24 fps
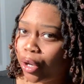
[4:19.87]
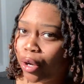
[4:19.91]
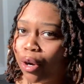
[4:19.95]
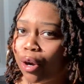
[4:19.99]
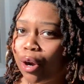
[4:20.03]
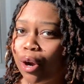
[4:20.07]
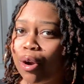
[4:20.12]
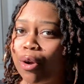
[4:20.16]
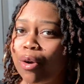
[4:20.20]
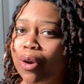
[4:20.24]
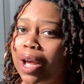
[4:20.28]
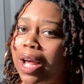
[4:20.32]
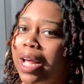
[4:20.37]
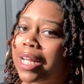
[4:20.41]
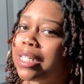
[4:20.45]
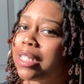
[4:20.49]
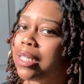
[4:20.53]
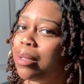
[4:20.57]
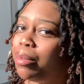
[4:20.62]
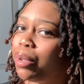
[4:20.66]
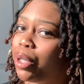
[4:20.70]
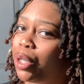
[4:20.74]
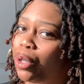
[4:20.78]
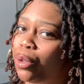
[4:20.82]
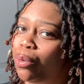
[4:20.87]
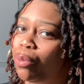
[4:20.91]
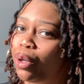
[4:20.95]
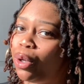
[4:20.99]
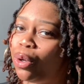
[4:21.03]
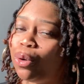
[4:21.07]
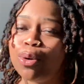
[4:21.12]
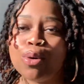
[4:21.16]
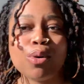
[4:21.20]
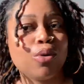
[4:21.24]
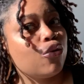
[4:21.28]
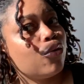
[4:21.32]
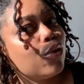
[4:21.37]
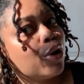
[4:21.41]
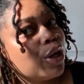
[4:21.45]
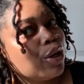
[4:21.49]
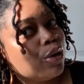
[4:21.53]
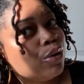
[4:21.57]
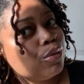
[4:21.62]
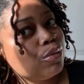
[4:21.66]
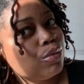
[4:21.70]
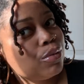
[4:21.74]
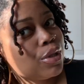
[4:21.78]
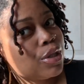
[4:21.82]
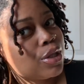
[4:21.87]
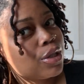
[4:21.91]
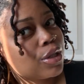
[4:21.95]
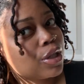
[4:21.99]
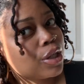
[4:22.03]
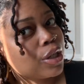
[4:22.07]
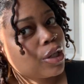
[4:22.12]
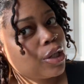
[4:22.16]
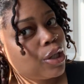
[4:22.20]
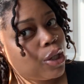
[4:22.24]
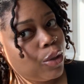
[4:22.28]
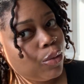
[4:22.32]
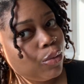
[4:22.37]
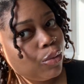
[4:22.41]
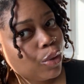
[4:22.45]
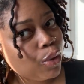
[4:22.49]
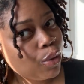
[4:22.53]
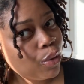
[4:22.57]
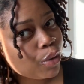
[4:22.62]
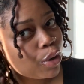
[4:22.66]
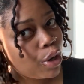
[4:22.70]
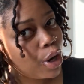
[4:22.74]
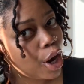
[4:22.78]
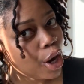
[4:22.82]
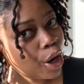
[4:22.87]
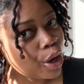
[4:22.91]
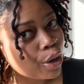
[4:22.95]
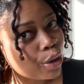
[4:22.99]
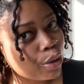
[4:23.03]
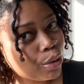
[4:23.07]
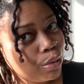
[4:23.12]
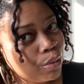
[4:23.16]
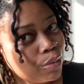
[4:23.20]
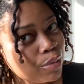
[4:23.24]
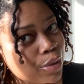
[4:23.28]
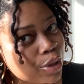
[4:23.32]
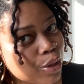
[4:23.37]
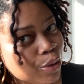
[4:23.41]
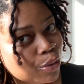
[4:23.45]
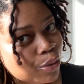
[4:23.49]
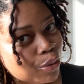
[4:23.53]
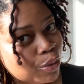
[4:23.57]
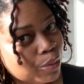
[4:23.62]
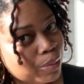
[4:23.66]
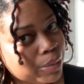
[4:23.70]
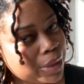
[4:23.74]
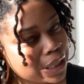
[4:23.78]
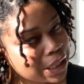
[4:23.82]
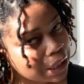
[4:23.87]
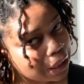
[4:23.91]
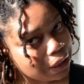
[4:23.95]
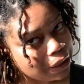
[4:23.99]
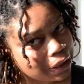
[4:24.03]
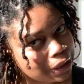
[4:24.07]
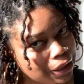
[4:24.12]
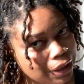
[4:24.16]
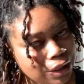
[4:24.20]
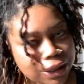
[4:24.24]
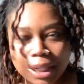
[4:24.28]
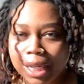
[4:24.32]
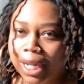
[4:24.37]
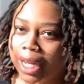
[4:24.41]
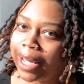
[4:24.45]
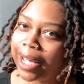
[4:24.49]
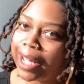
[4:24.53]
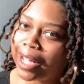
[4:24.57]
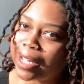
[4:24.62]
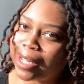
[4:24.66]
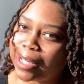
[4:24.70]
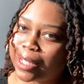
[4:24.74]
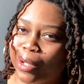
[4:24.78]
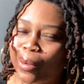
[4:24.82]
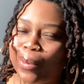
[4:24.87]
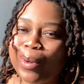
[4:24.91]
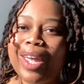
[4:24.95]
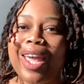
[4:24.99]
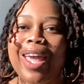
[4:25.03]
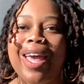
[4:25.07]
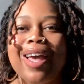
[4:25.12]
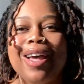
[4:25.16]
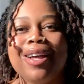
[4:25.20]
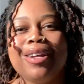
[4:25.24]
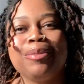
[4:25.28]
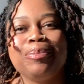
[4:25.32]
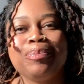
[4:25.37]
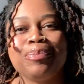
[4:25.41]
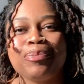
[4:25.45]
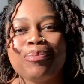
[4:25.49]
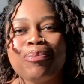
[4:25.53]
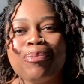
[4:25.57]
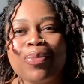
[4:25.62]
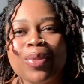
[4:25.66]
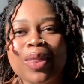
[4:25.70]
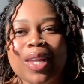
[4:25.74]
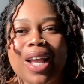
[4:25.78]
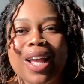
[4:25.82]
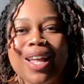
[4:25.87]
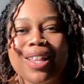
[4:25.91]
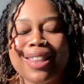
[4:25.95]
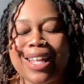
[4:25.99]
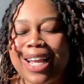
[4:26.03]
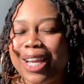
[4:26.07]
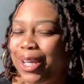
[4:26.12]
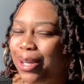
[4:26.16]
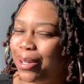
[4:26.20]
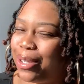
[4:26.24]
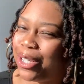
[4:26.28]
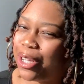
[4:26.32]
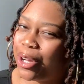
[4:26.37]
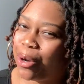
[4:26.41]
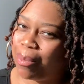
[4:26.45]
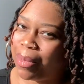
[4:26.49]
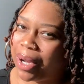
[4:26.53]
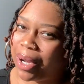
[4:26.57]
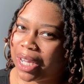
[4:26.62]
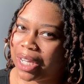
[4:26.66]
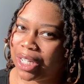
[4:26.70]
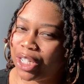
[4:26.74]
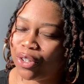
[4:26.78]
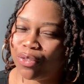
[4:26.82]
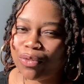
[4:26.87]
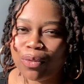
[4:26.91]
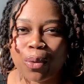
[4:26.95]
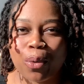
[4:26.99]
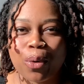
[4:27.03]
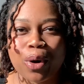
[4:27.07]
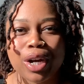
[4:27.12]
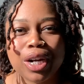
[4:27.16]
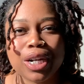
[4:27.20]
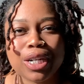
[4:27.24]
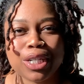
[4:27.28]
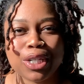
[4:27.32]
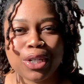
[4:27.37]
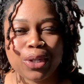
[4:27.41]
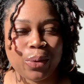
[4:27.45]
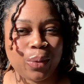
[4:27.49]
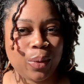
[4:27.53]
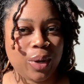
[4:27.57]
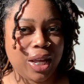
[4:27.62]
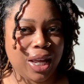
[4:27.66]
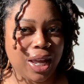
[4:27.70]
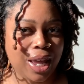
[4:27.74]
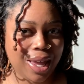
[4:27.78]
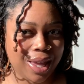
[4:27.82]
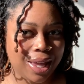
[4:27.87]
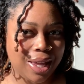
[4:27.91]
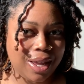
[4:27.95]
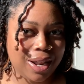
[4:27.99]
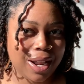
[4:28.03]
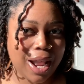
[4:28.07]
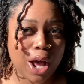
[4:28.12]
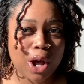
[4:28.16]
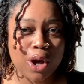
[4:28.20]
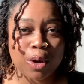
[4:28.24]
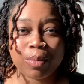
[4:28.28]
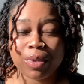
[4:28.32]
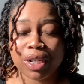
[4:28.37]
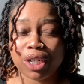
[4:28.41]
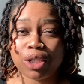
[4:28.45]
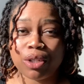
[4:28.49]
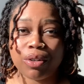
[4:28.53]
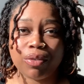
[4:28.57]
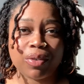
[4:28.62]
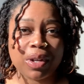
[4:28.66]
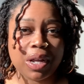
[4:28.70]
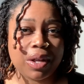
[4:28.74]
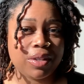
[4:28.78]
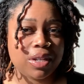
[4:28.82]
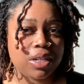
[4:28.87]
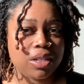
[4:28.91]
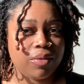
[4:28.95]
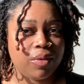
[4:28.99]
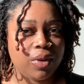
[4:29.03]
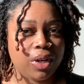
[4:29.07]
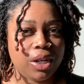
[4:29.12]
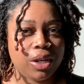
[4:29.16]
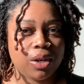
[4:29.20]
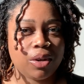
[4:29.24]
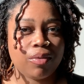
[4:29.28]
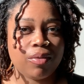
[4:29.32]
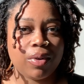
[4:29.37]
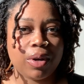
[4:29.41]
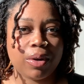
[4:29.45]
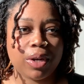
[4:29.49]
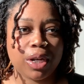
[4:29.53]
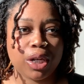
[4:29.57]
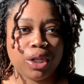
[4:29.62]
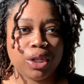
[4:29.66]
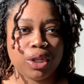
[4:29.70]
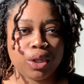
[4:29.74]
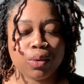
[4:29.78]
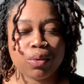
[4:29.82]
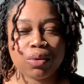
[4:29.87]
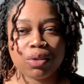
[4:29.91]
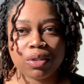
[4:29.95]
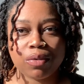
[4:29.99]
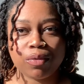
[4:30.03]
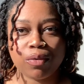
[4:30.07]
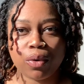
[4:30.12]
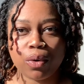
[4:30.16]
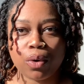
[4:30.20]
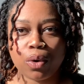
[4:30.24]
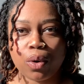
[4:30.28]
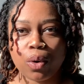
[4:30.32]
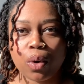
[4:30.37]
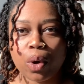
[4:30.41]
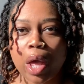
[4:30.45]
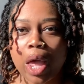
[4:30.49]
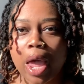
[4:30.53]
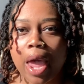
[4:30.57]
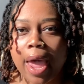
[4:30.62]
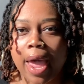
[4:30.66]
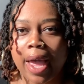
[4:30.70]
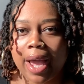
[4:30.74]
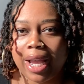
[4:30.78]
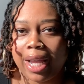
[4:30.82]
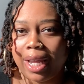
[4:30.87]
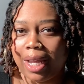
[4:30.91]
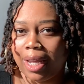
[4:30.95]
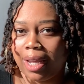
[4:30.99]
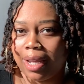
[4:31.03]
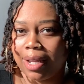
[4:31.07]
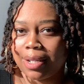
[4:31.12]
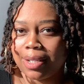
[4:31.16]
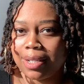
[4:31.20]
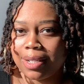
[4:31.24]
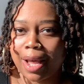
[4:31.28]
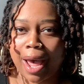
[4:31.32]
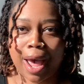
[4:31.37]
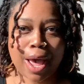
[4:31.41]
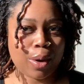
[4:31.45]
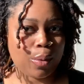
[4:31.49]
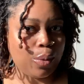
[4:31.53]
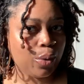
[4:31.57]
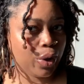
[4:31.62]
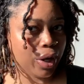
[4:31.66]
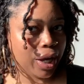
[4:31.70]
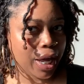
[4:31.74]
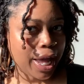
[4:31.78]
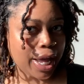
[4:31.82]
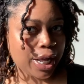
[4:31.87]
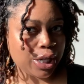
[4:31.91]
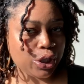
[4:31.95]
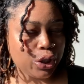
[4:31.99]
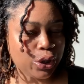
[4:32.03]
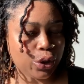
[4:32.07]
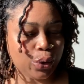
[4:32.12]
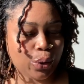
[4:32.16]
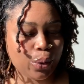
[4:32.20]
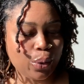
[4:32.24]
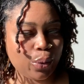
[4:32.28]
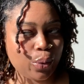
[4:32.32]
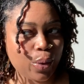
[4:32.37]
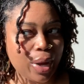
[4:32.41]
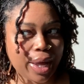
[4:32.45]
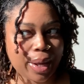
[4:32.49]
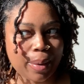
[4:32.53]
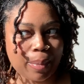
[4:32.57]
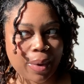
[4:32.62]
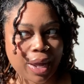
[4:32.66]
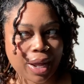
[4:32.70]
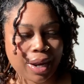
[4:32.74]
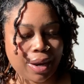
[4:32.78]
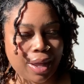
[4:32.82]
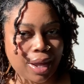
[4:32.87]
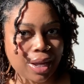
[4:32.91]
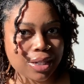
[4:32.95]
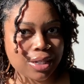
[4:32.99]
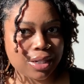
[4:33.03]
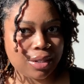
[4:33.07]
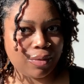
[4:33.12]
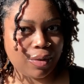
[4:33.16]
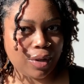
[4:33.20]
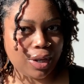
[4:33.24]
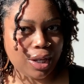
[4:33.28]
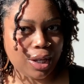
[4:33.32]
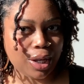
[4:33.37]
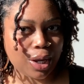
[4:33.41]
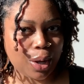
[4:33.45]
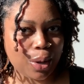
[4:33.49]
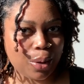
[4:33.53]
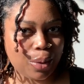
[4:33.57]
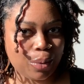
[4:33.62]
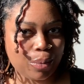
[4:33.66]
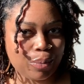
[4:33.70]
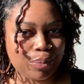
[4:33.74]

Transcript: your girl got some cute little crinkles cute little curls you know what i'm saying so yeah Thank you so much for tuning in. I hope that you found this video very useful and I will catch you in my next video.